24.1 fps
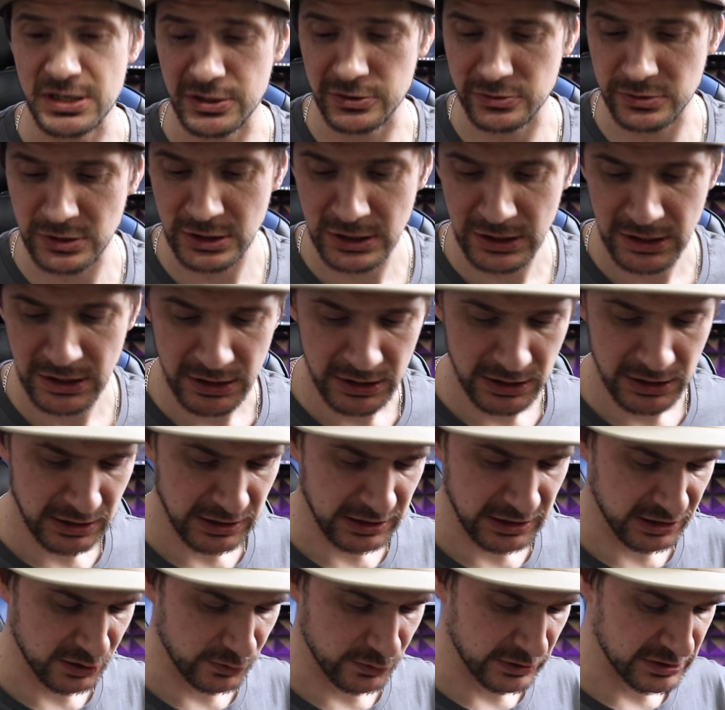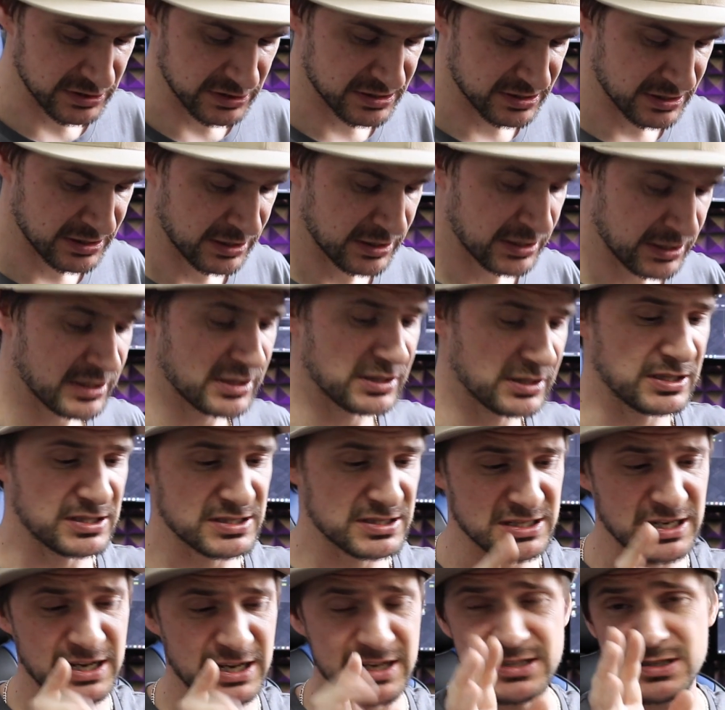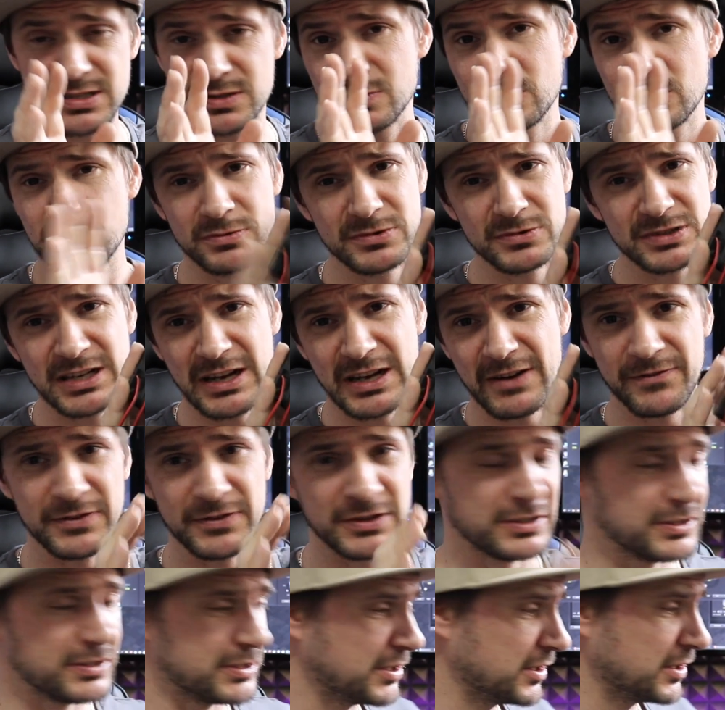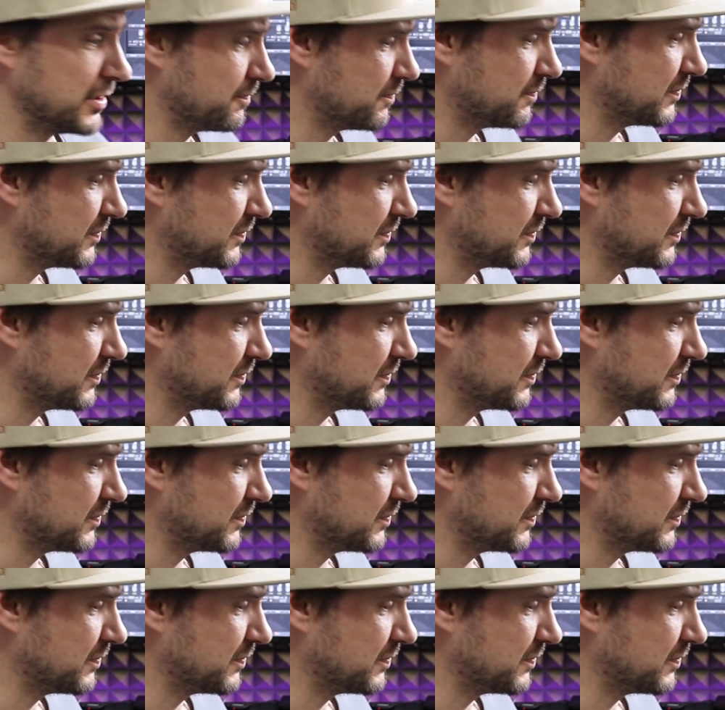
out. Anyways, these guys definitely.